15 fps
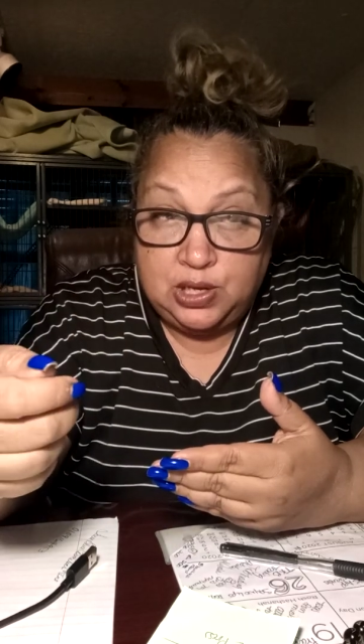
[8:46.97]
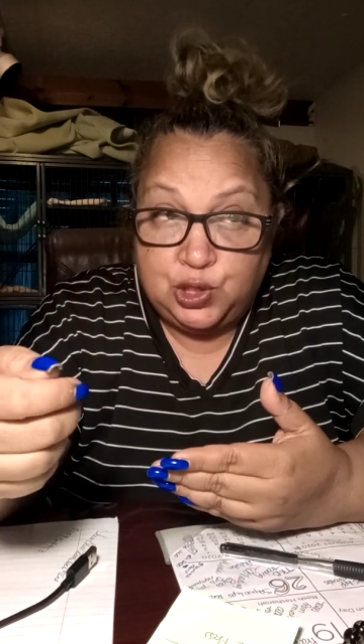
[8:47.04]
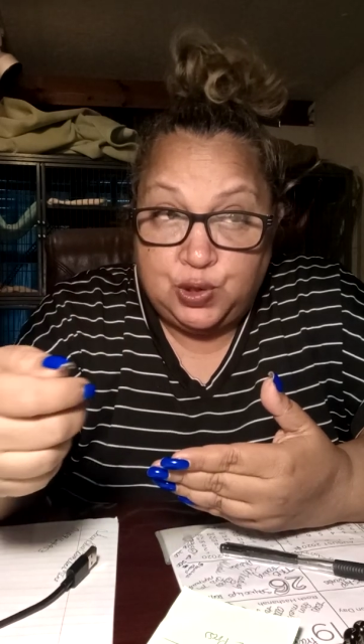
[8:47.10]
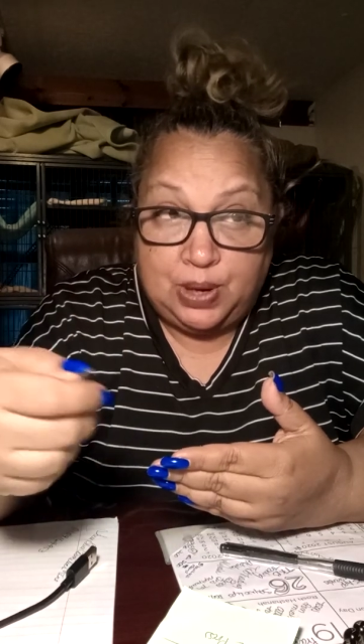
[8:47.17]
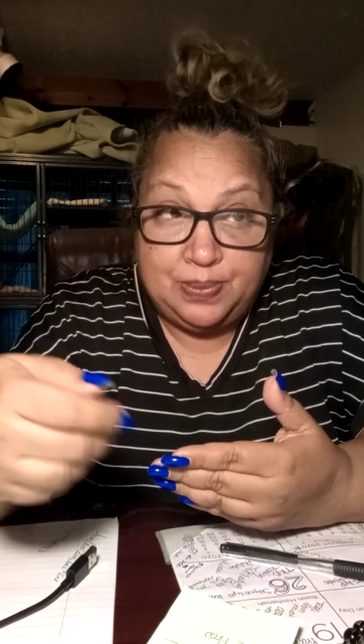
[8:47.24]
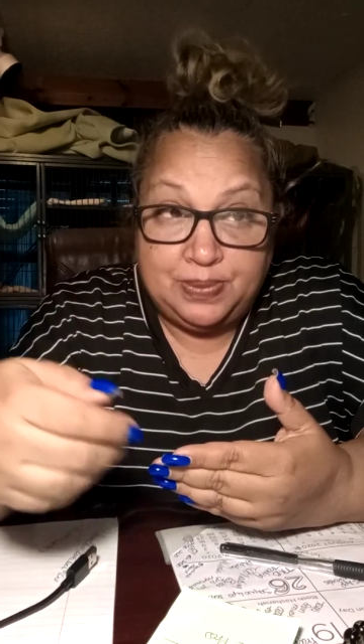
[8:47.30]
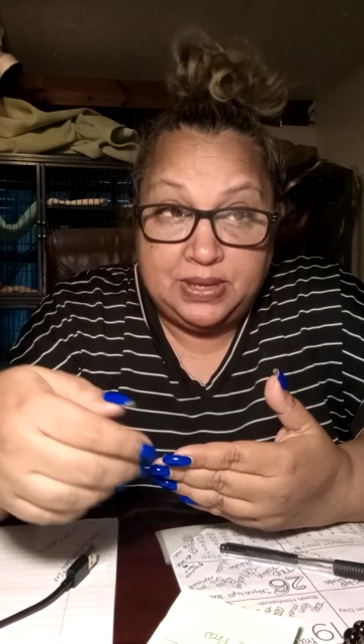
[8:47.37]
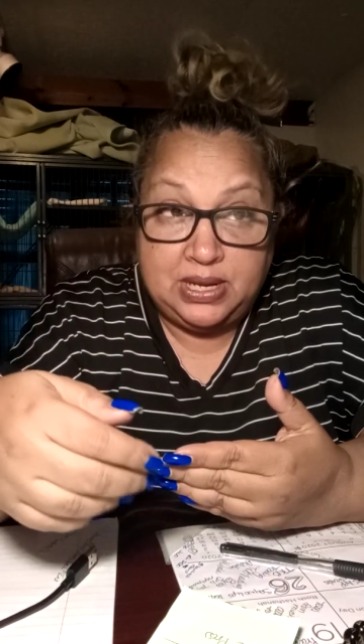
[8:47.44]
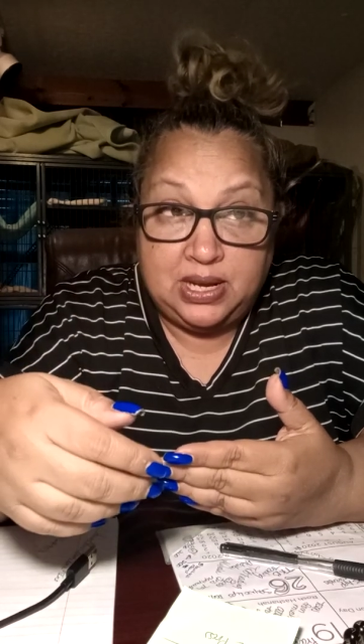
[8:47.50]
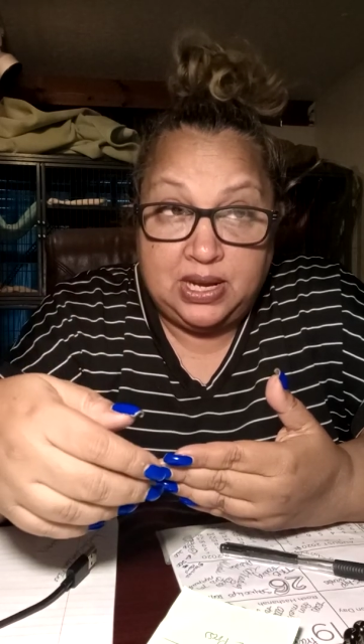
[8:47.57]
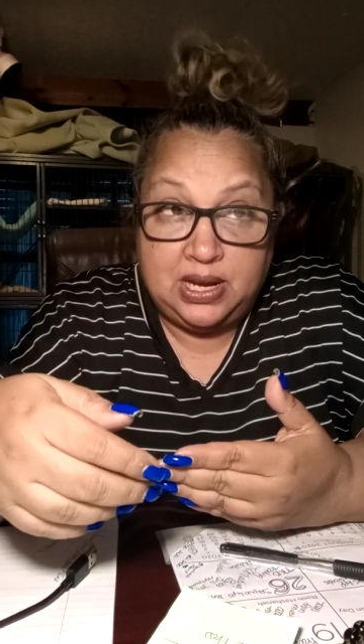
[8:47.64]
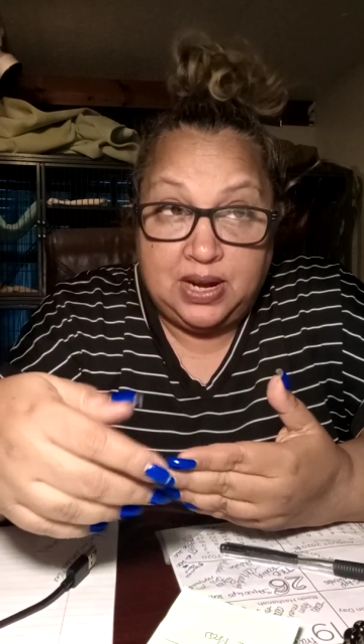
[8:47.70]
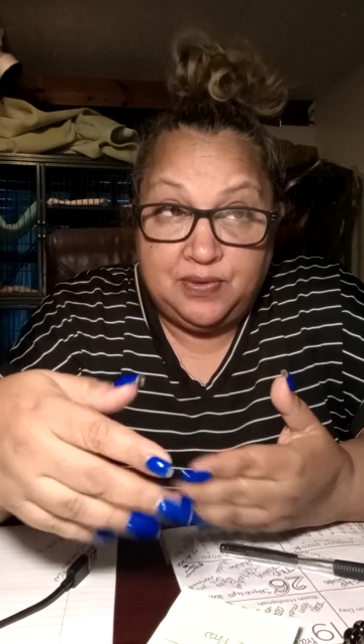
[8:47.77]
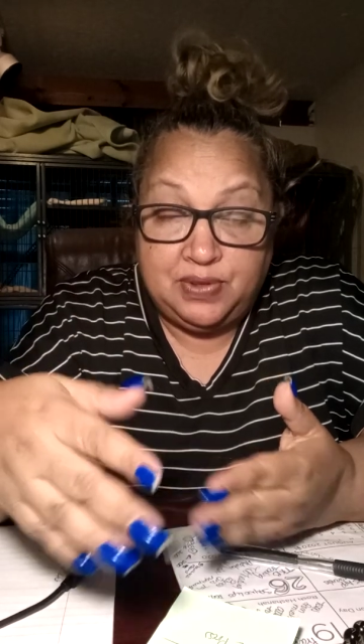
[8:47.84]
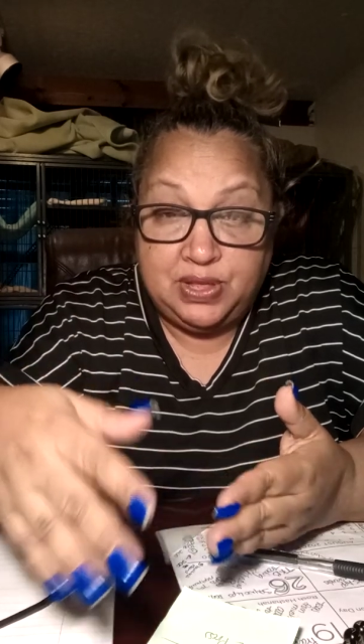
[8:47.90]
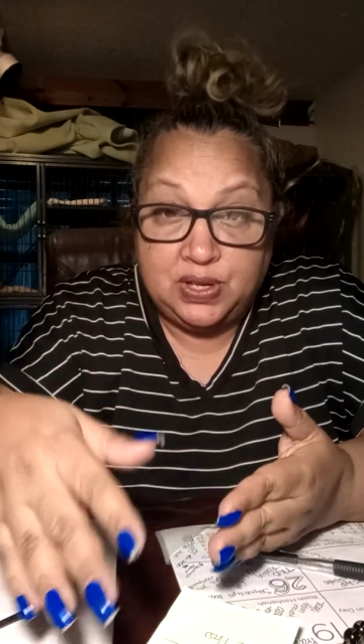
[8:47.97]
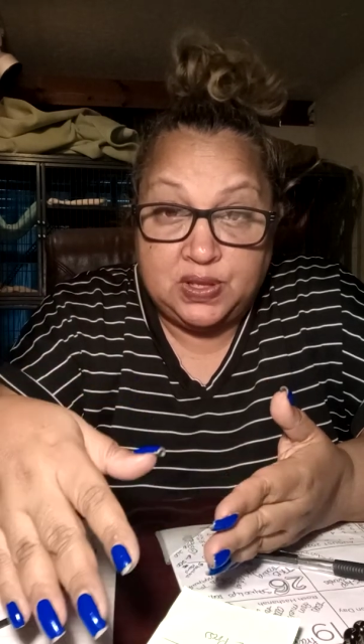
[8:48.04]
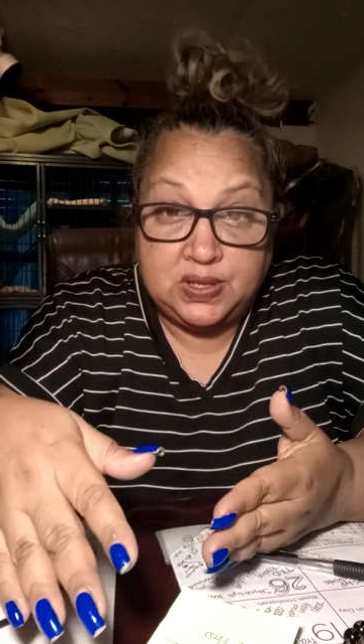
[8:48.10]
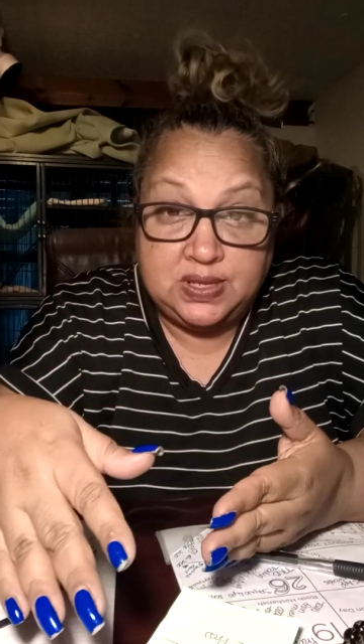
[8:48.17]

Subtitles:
dropped everything on the